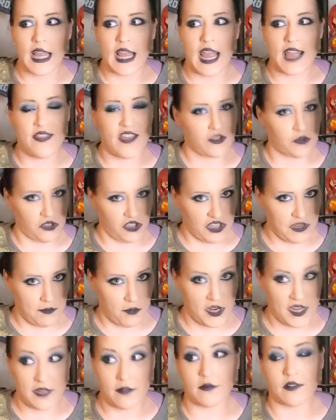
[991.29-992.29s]
And that's when
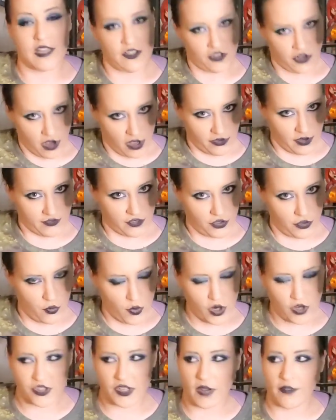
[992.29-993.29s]
Cyprian gets called off to do
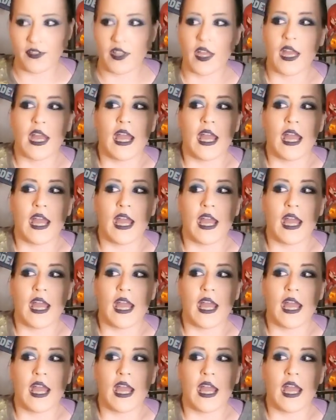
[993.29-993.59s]
work stuff.